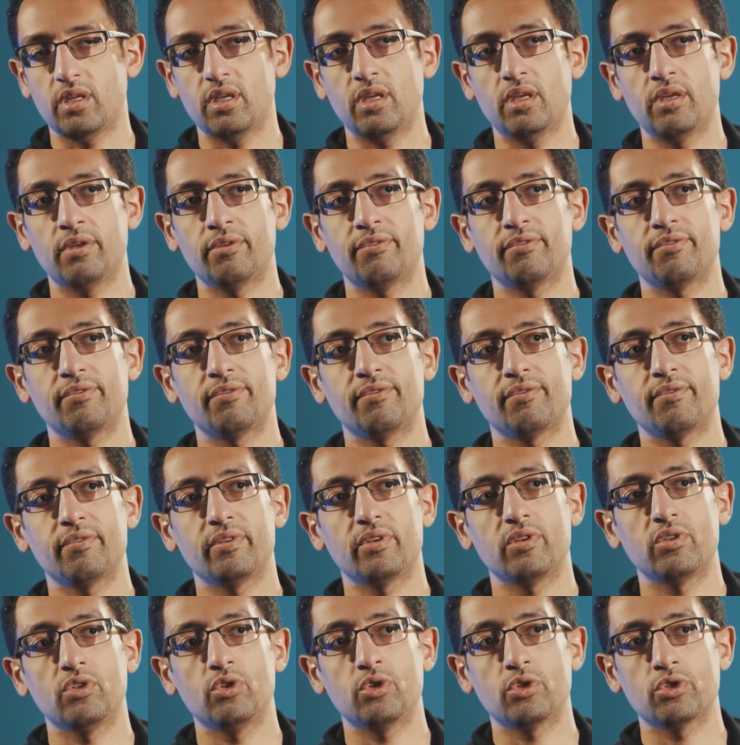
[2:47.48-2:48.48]
If
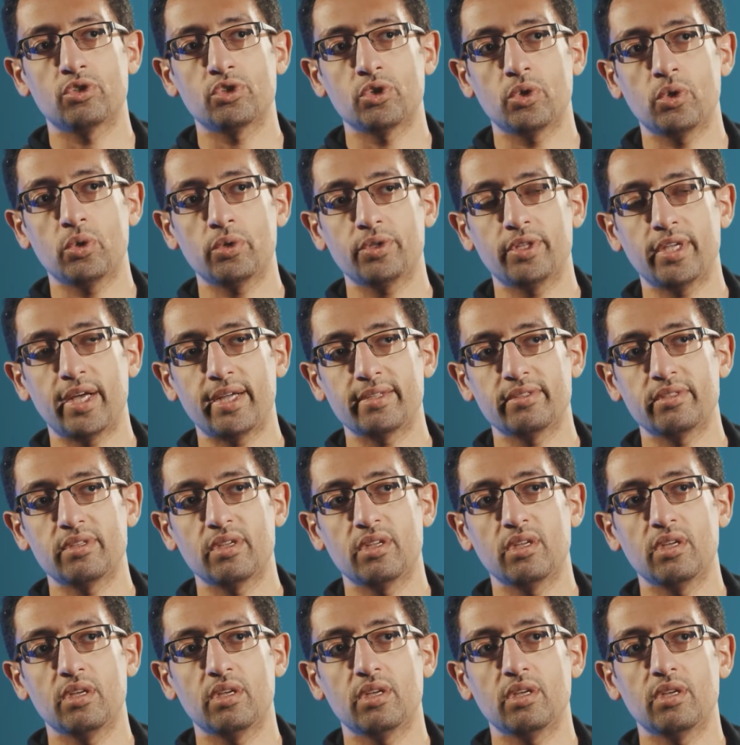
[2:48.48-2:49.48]
you're told that
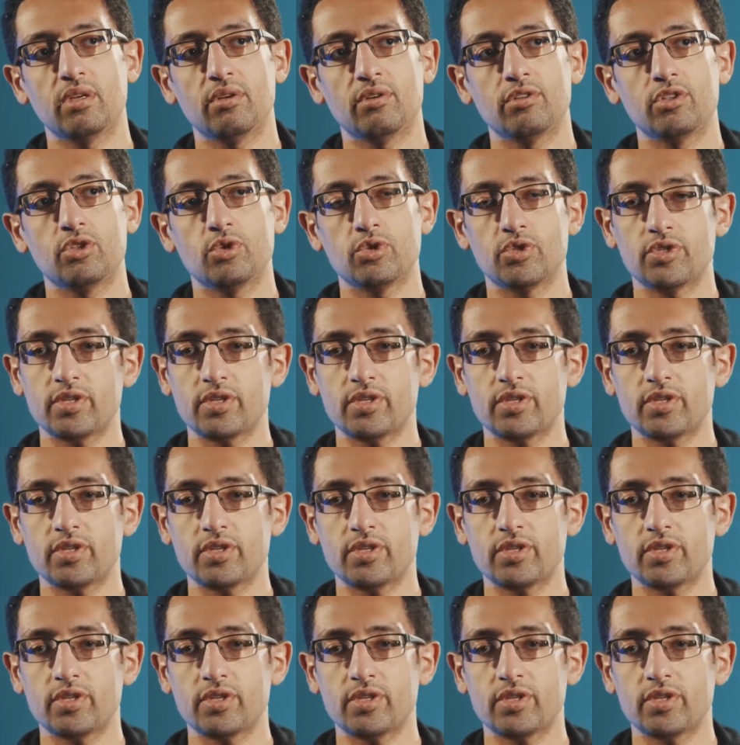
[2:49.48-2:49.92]
to